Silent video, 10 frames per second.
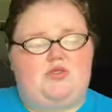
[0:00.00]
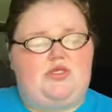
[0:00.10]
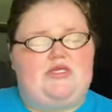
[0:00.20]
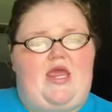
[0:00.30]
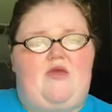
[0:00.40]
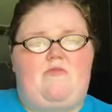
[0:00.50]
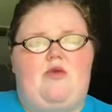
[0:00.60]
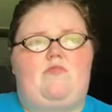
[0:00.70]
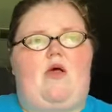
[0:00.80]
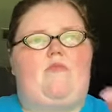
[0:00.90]
or you should date
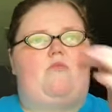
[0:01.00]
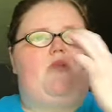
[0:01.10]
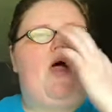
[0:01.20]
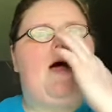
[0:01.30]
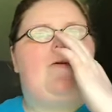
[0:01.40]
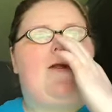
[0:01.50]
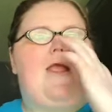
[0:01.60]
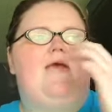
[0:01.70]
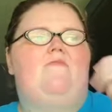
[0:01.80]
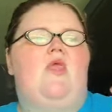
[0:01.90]
me, blah, blah, blah,
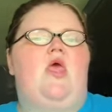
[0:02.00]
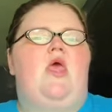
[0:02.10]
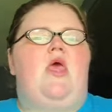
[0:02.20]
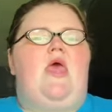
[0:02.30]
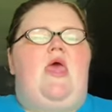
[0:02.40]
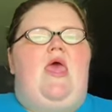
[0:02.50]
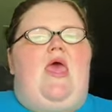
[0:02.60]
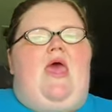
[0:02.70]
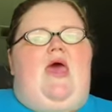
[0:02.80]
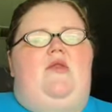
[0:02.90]
right?
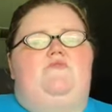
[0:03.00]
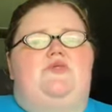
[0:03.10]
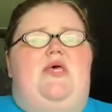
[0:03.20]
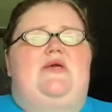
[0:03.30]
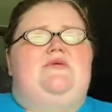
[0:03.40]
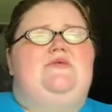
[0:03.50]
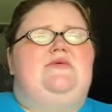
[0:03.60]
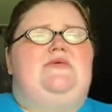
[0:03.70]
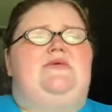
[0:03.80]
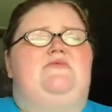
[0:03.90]
And I'm just like,
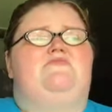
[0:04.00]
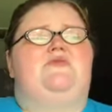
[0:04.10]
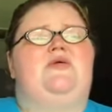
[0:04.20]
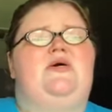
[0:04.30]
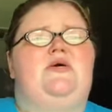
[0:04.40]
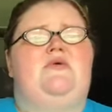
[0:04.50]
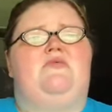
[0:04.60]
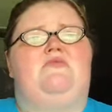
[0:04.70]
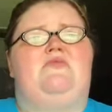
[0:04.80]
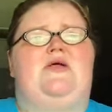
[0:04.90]
I don't
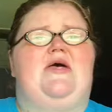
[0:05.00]
know